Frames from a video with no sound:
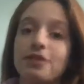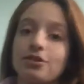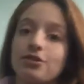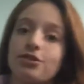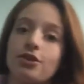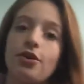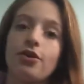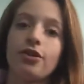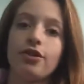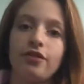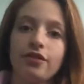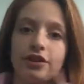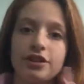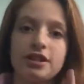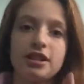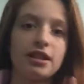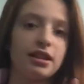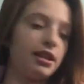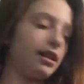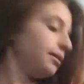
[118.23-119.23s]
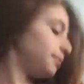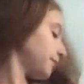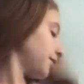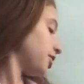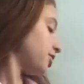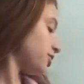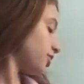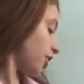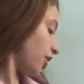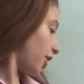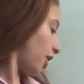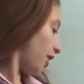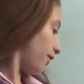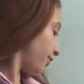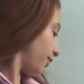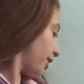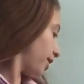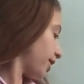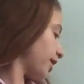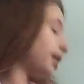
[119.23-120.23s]
So the first thing that I'm going to start
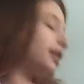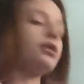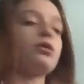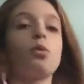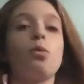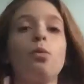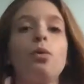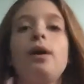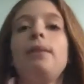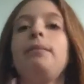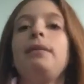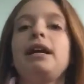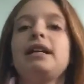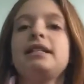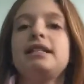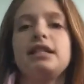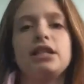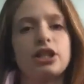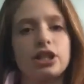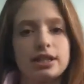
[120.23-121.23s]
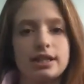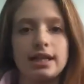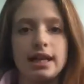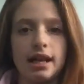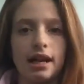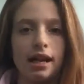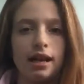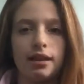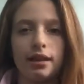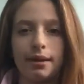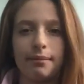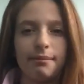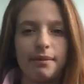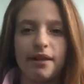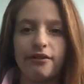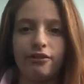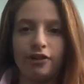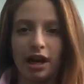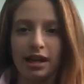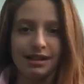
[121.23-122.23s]
off with is what my Secret Santa and like
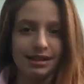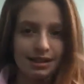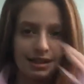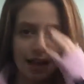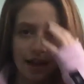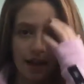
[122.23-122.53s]
my friends